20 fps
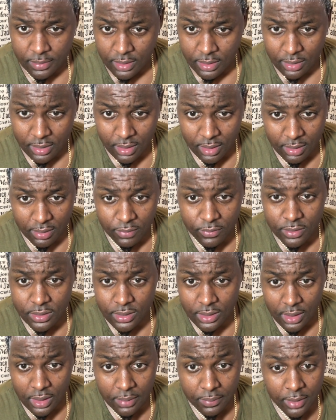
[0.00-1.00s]
Then once
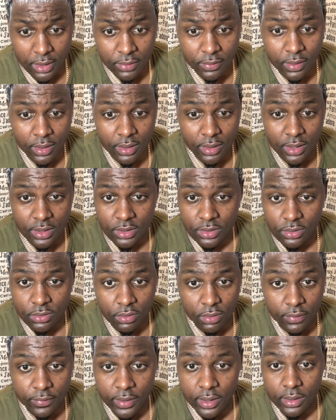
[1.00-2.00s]
I hit my crown, I just go
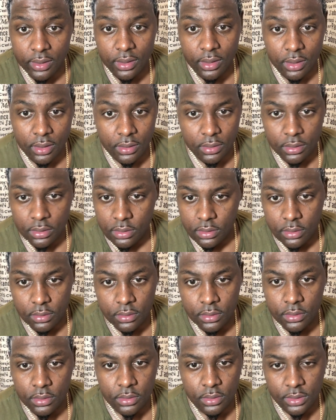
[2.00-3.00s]
around again,
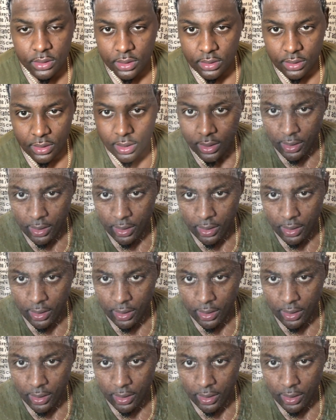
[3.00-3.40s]
just to lay